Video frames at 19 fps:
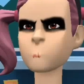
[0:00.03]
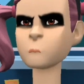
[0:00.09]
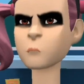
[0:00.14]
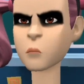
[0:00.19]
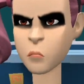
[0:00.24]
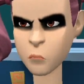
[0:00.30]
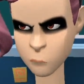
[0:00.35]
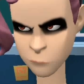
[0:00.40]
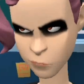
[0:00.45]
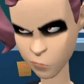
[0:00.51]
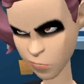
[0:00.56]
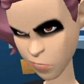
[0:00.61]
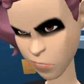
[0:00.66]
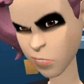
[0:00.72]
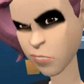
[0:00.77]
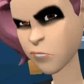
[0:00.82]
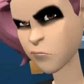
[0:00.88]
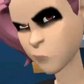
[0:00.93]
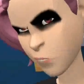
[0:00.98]
If you get
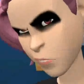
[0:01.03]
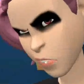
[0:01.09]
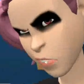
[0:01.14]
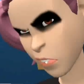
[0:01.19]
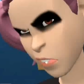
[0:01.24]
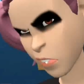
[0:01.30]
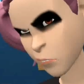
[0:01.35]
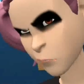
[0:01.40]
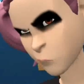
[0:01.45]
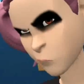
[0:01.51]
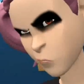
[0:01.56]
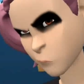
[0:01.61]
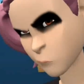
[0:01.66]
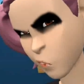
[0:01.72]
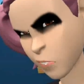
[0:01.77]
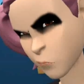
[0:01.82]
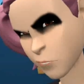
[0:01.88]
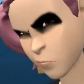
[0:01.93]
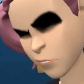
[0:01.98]
any slower,
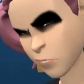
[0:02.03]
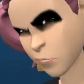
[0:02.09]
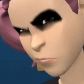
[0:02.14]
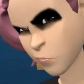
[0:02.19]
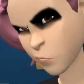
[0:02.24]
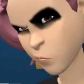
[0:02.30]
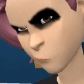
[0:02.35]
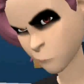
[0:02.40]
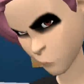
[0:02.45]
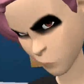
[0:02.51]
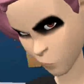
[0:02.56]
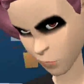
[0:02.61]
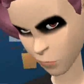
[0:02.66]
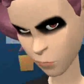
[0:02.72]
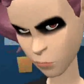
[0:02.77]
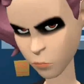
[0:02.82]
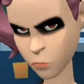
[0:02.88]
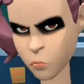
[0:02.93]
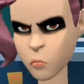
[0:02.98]
my snail could beat
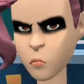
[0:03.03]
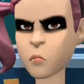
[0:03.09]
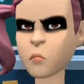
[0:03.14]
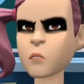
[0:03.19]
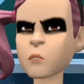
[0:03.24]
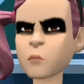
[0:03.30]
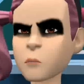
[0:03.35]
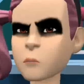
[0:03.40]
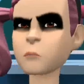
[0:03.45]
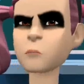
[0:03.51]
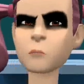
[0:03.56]
you in a race.